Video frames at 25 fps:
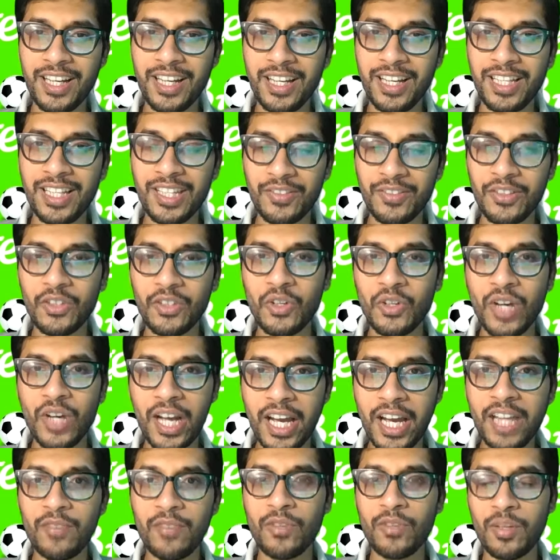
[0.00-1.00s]
Even though
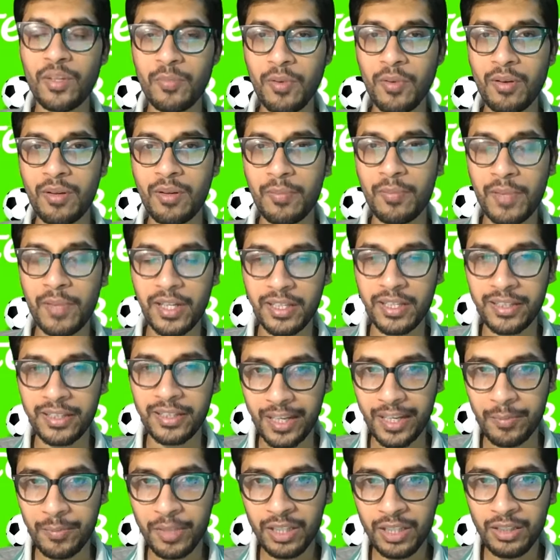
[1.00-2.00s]
I would have probably played
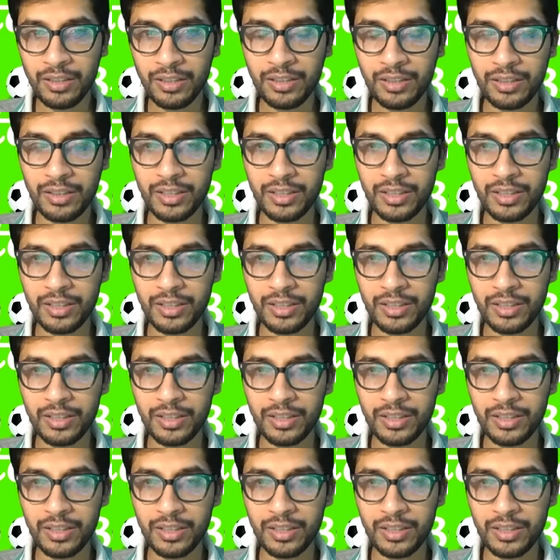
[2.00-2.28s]
diamond.